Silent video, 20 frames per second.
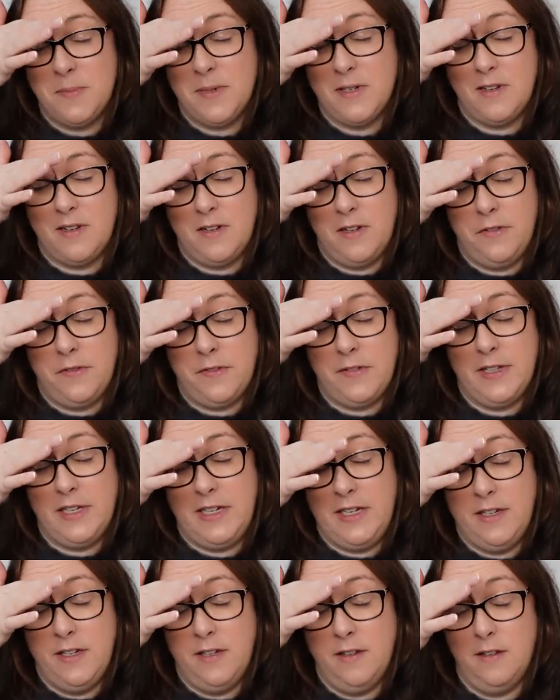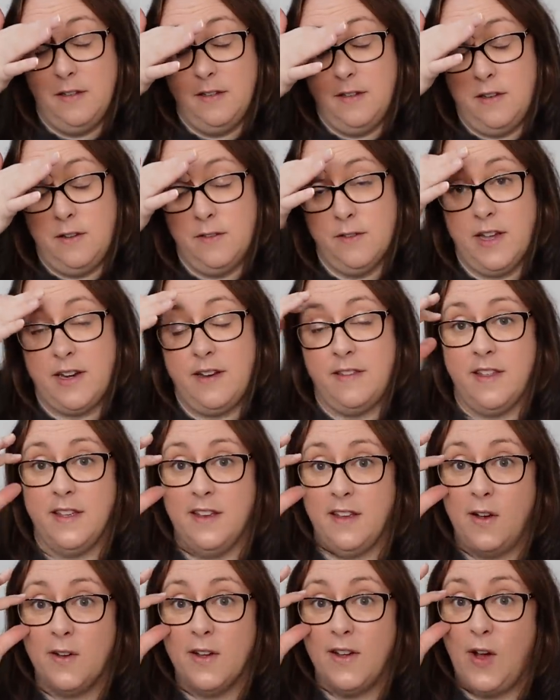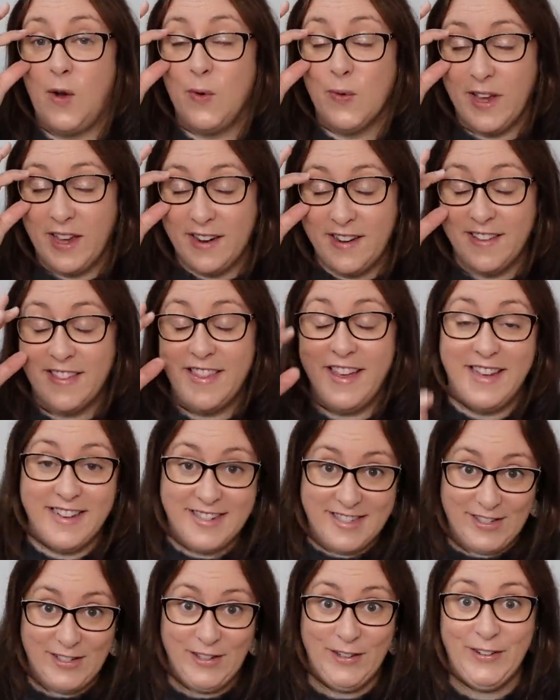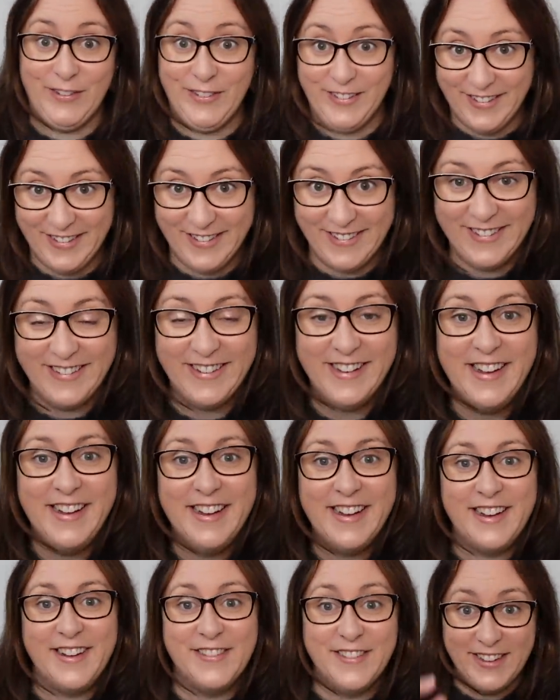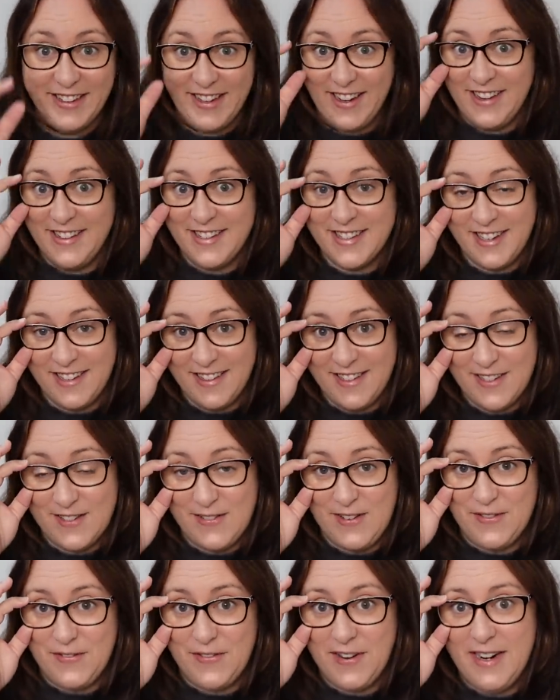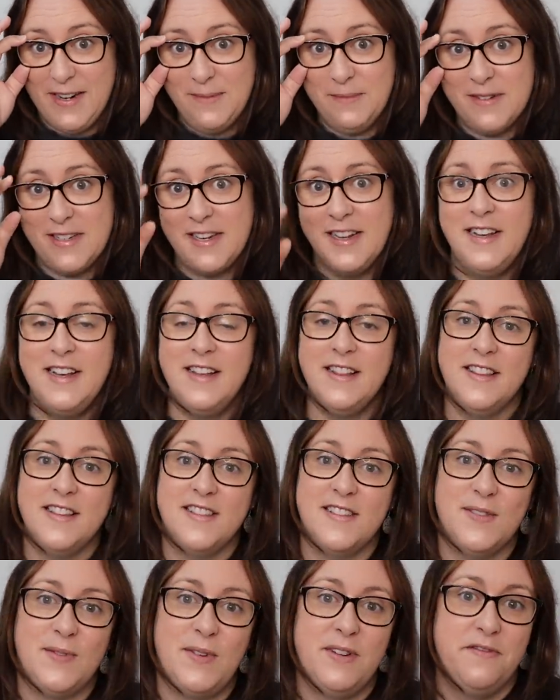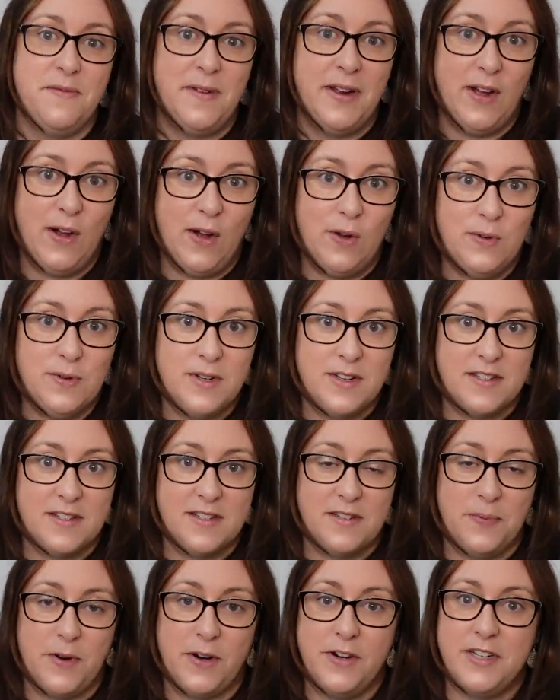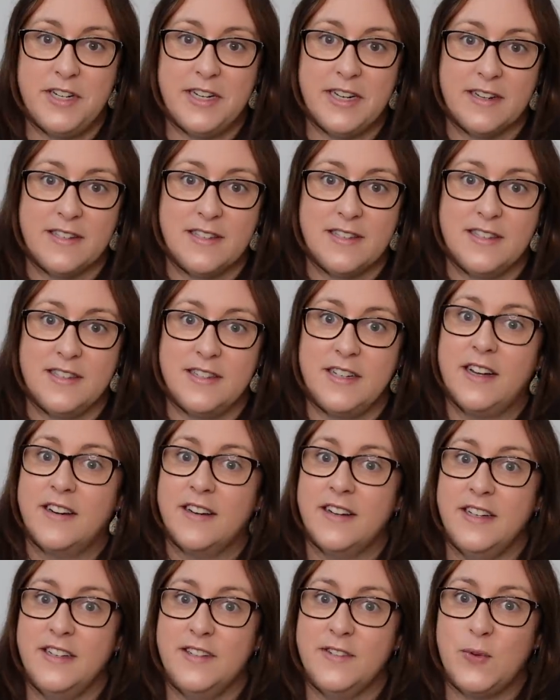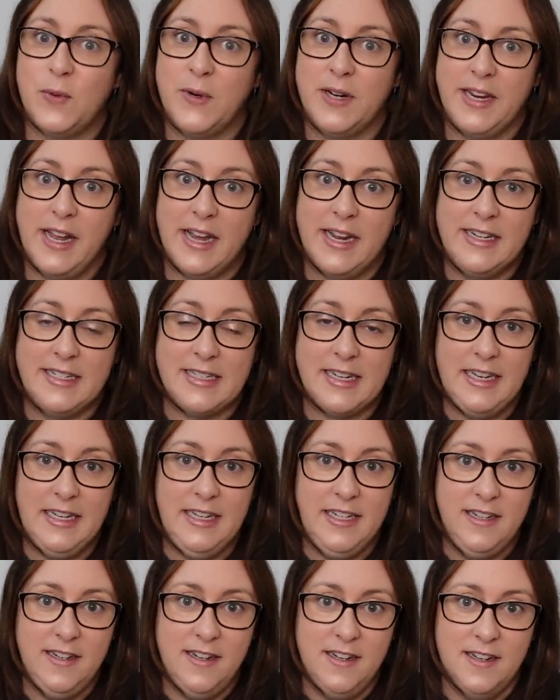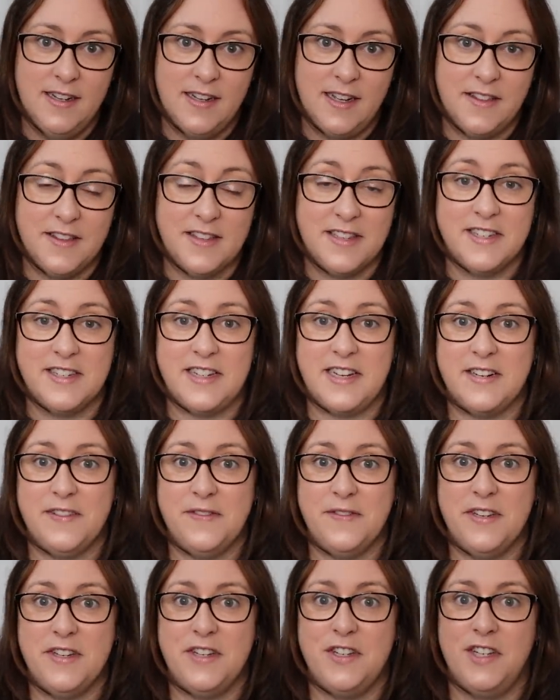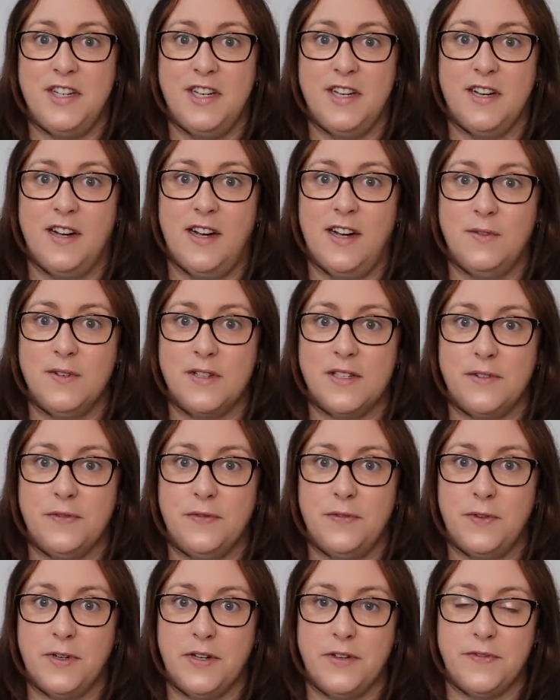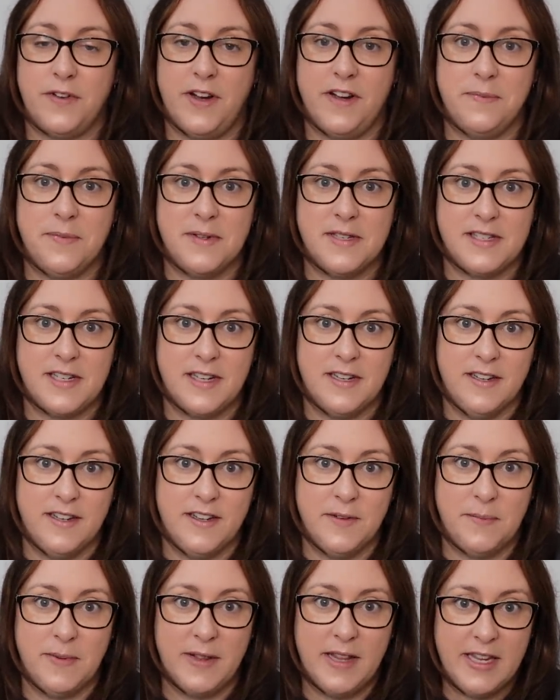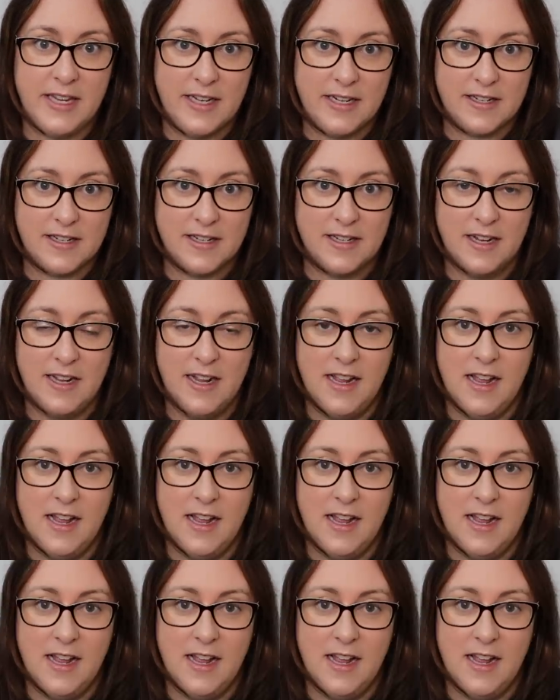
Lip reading: but hopefully I'll get it there soon. I'm really keen to get this one framed. This is one of my oldest projects, started in 2018. At the start of this year, I was at 45% complete,